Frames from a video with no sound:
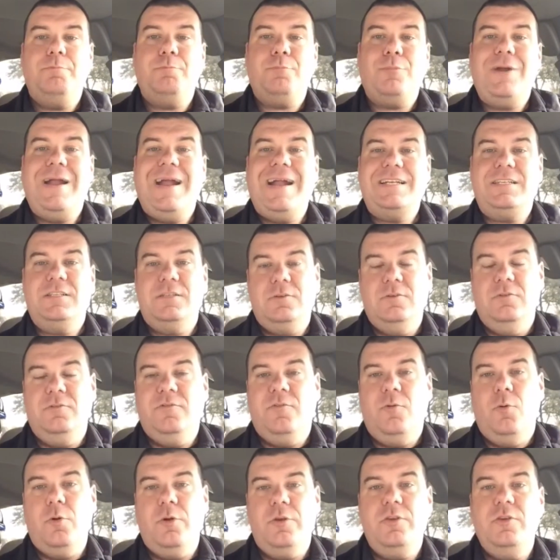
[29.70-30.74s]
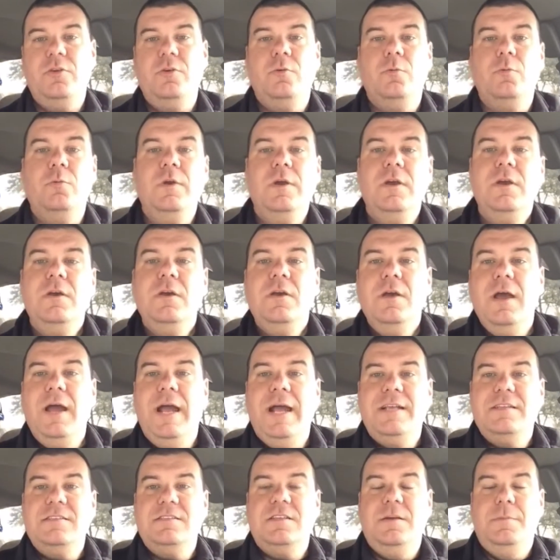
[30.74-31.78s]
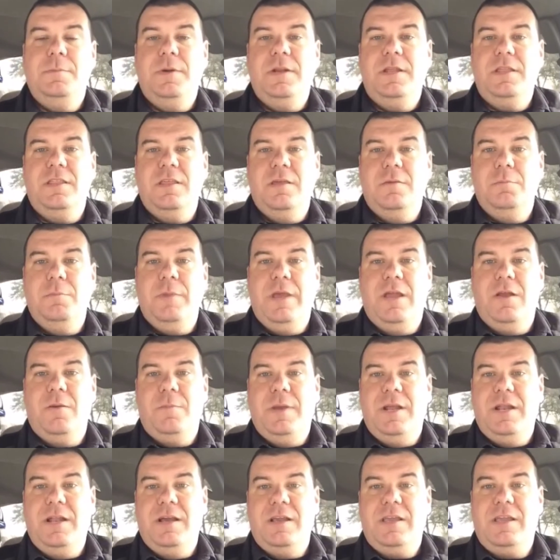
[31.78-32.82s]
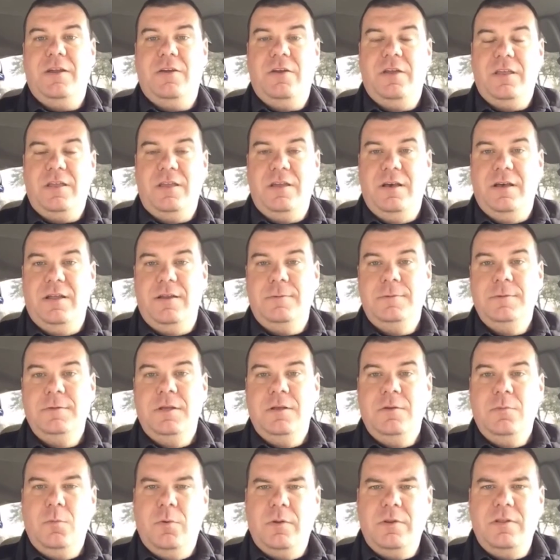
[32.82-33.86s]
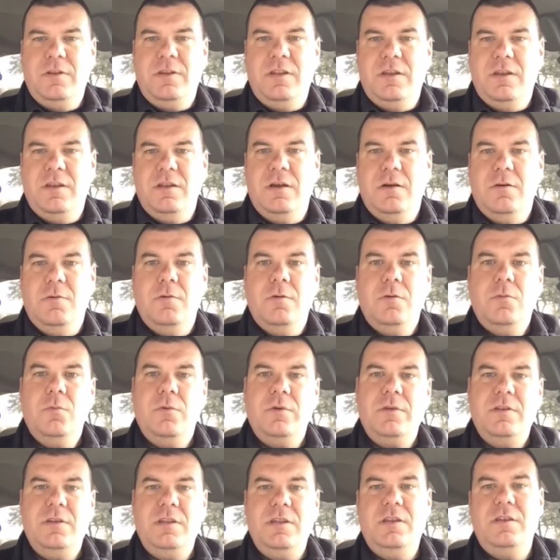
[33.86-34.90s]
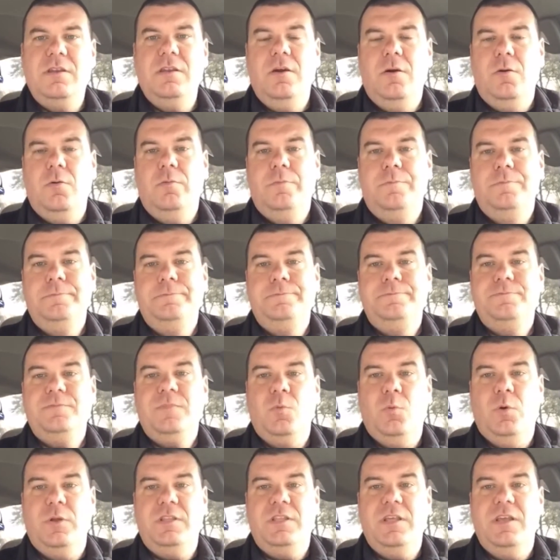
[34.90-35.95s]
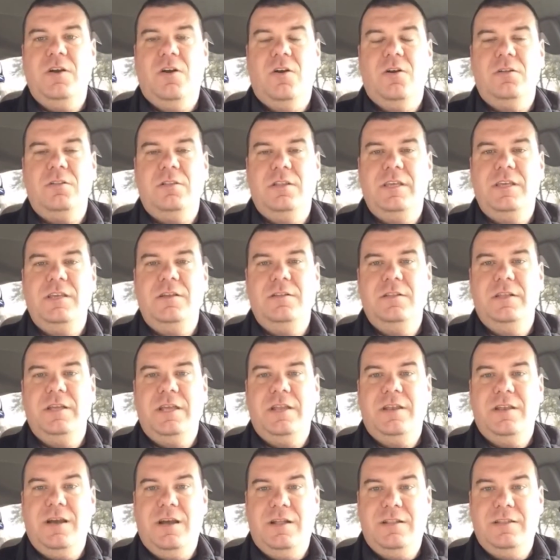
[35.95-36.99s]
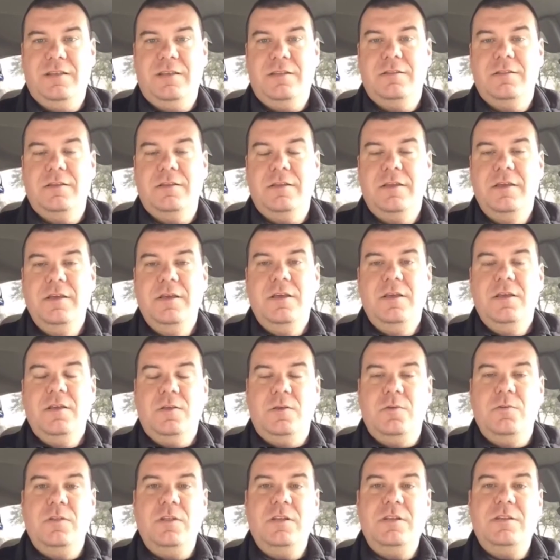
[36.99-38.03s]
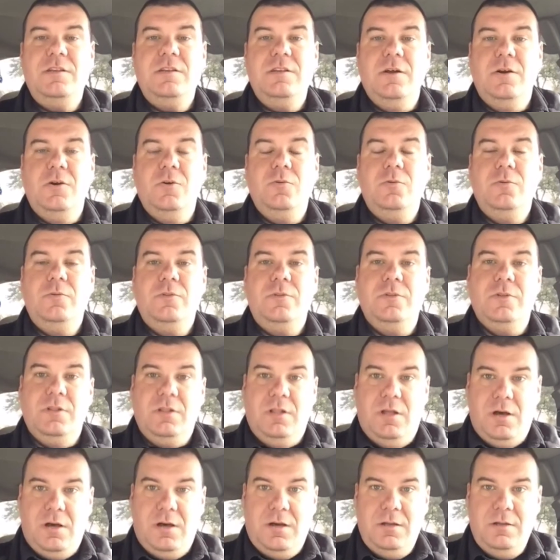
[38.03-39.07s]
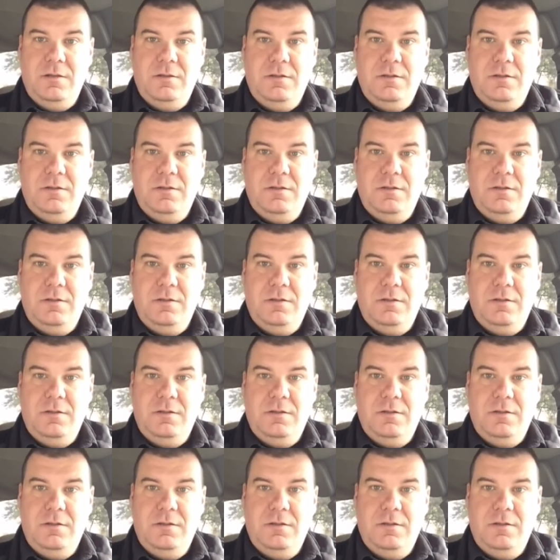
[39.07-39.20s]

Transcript: practical for you as somebody that may or may not carry a gun. What do you need to know? Well, you need to know what they are legally and not legally. You need to know the law.